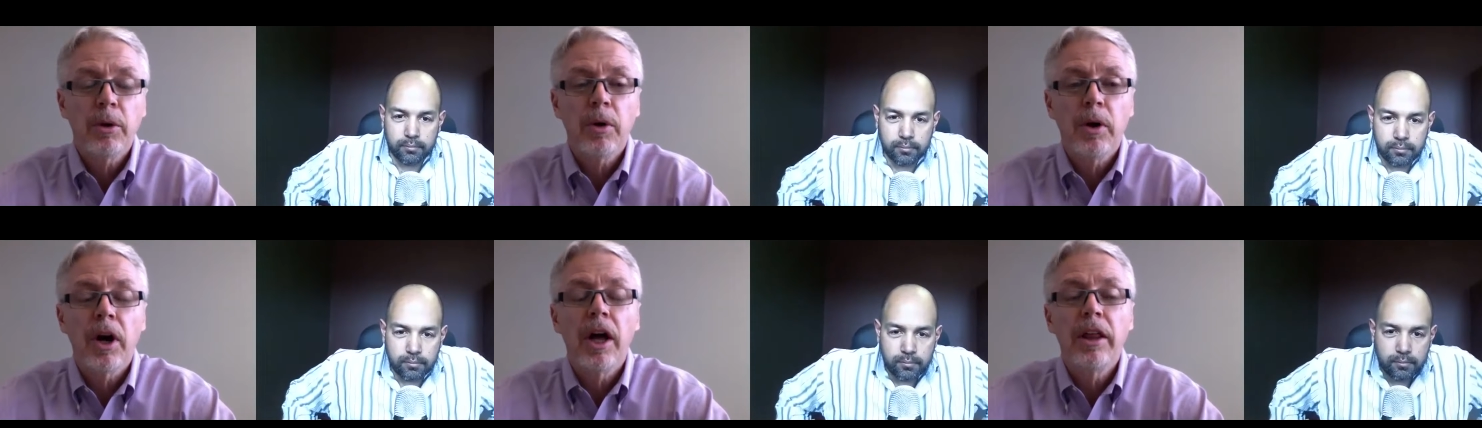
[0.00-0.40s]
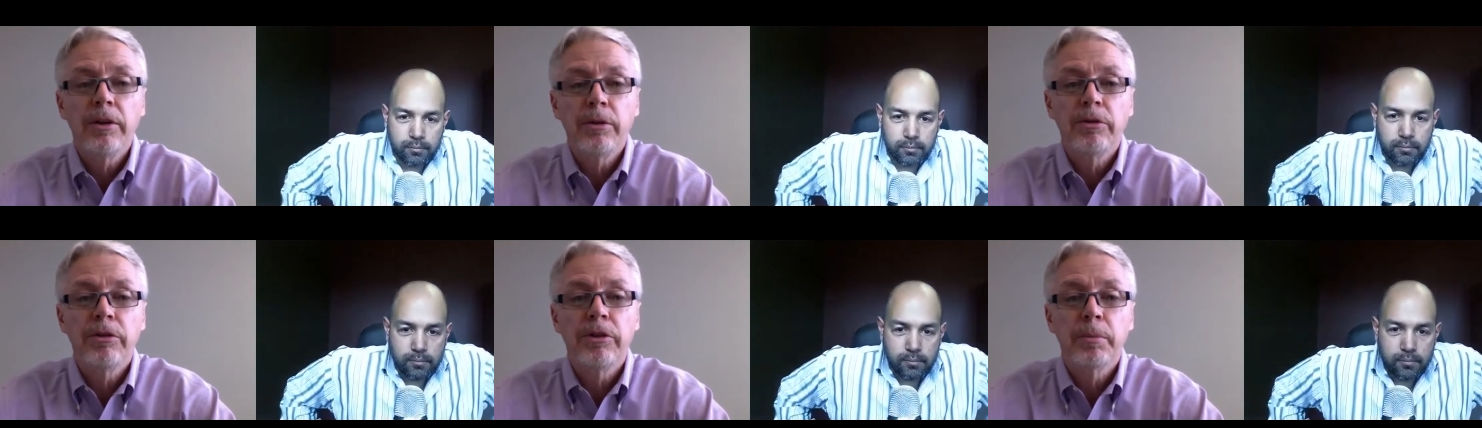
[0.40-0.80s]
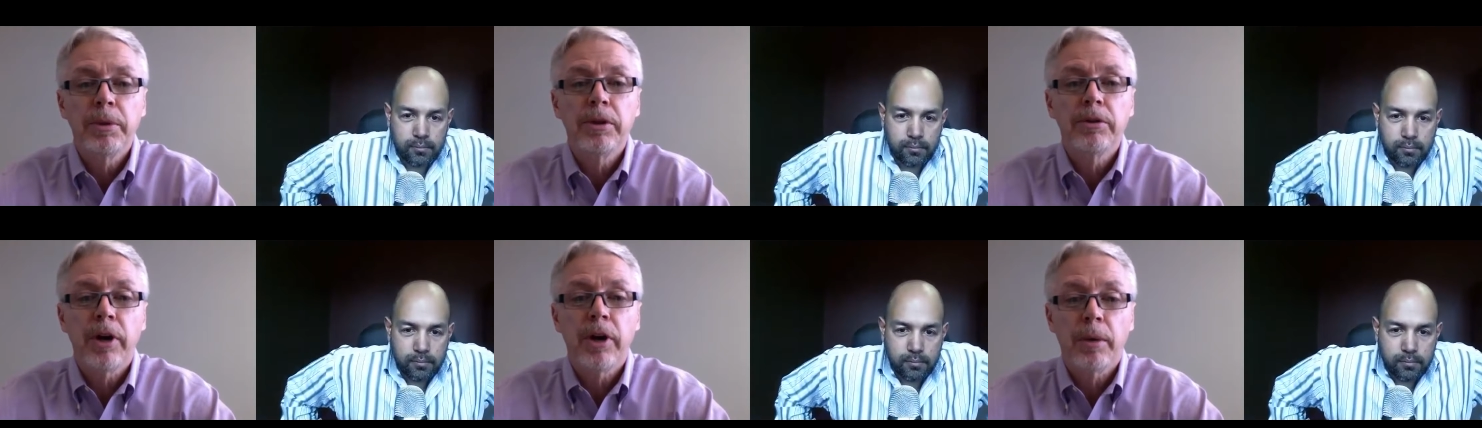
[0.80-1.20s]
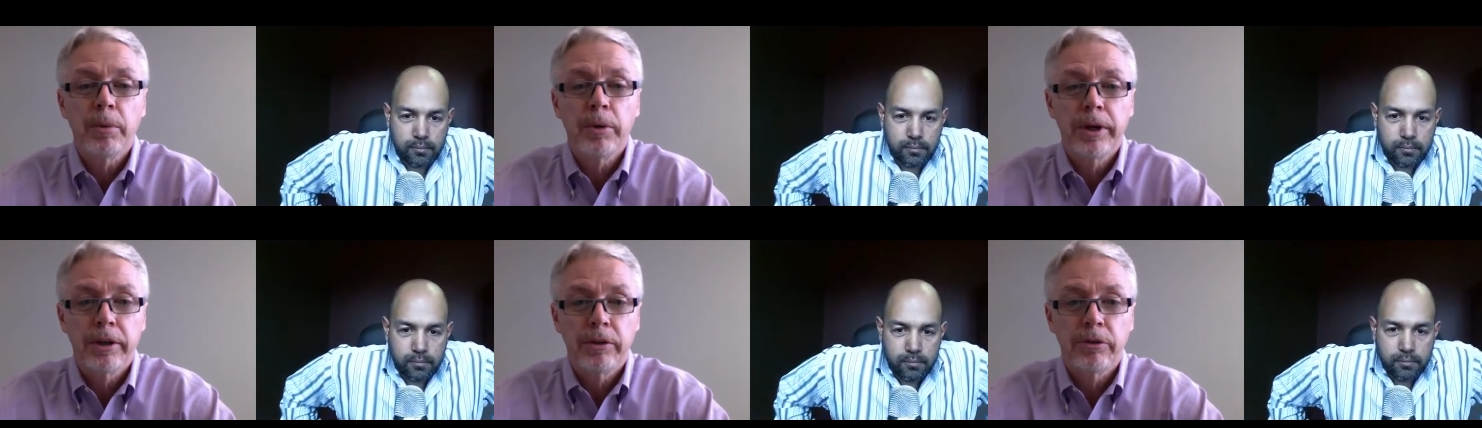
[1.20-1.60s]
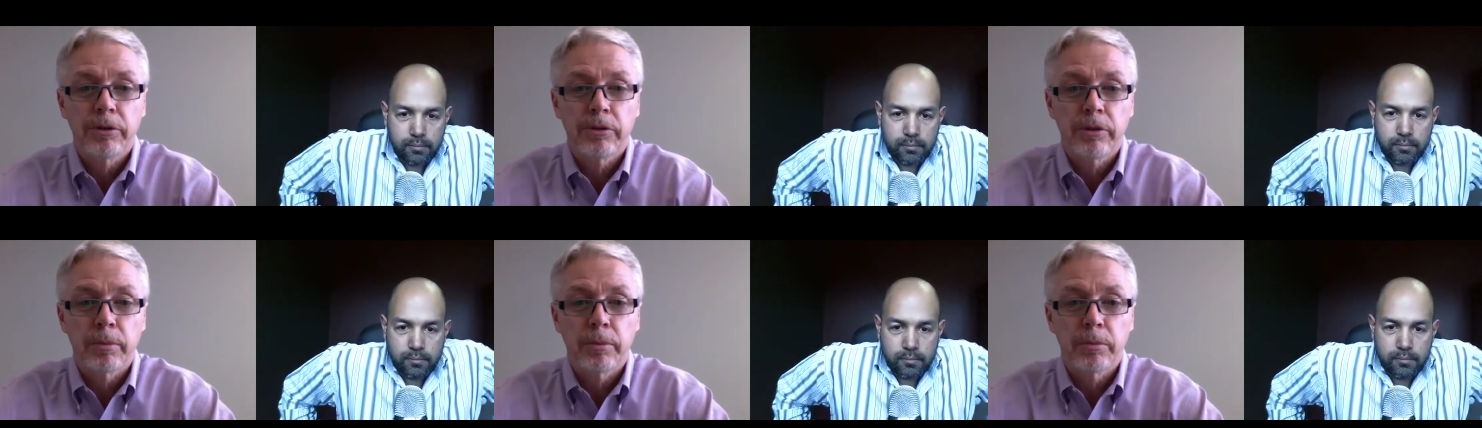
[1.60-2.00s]
Speaker 1: are others that built operating
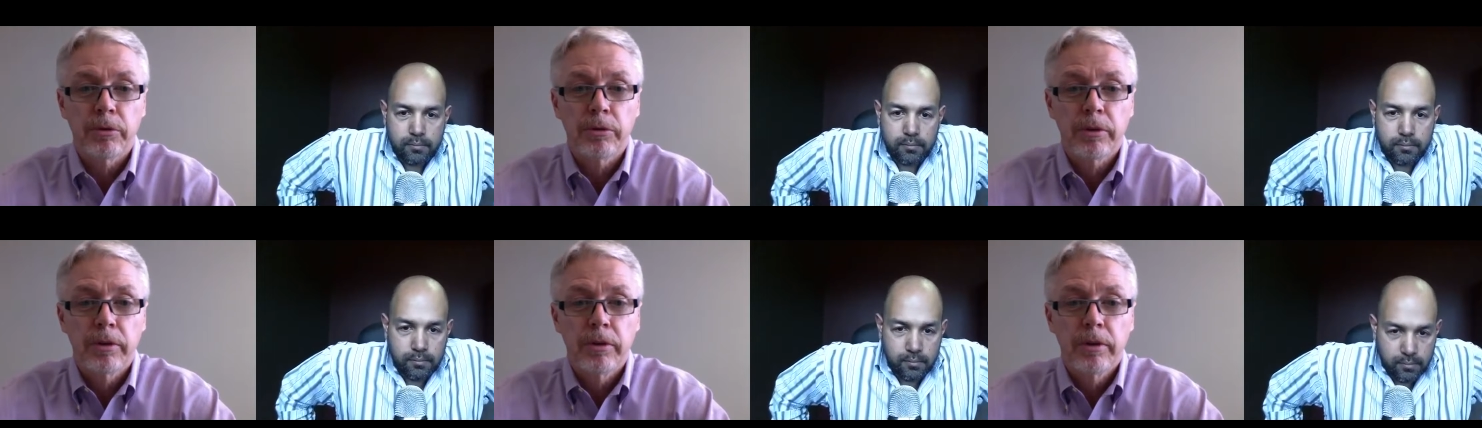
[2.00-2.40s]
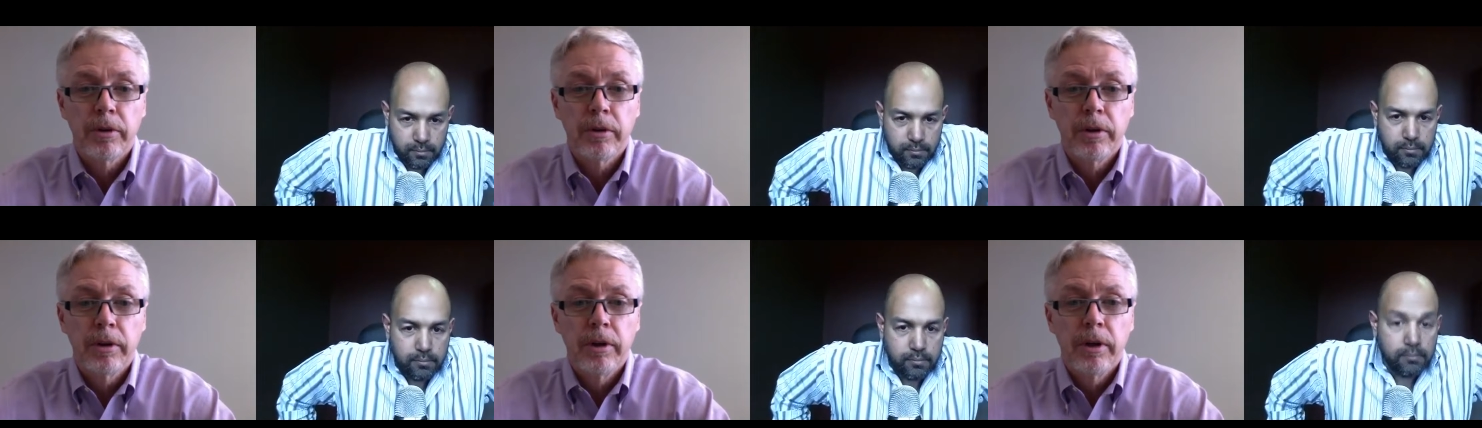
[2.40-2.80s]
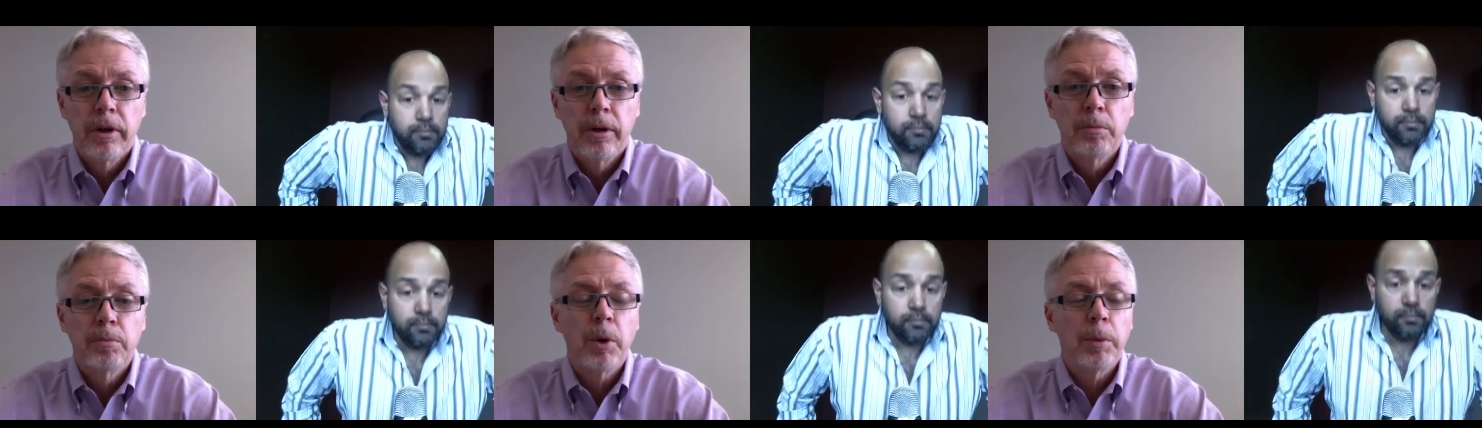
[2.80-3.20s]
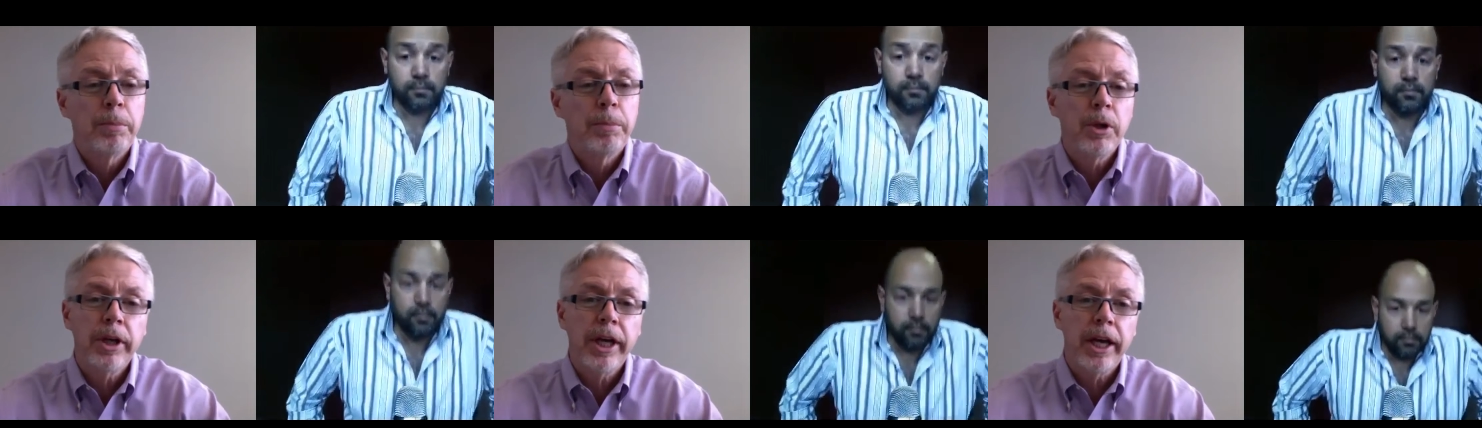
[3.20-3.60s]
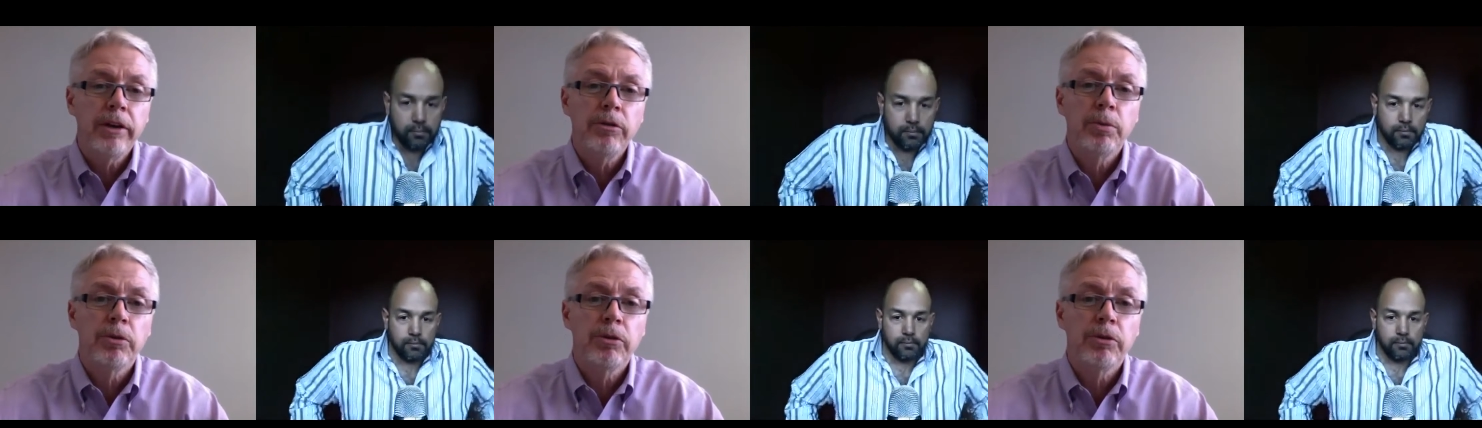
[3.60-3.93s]
systems. What Bill Gates was